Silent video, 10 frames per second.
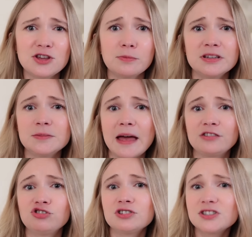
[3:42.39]
they're
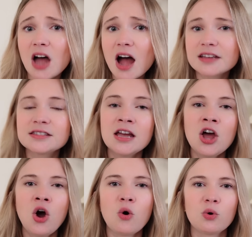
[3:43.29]
mismatched socks,
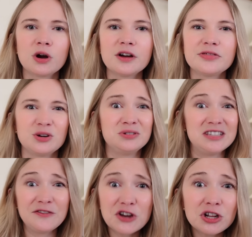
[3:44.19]
or they're
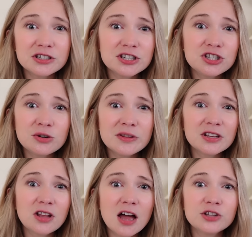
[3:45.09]
difficult to do in the
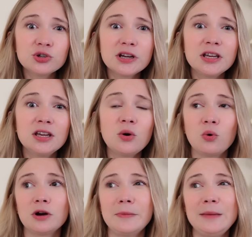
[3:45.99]
laundry,
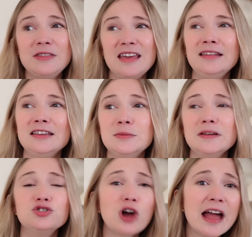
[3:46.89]
or maybe they need to be
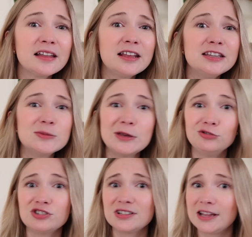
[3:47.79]
dry cleaned, but you
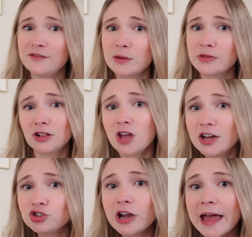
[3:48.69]
just leave them in the
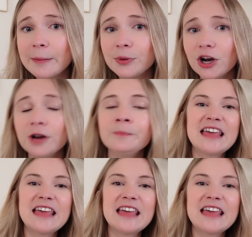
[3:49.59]
laundry hamper.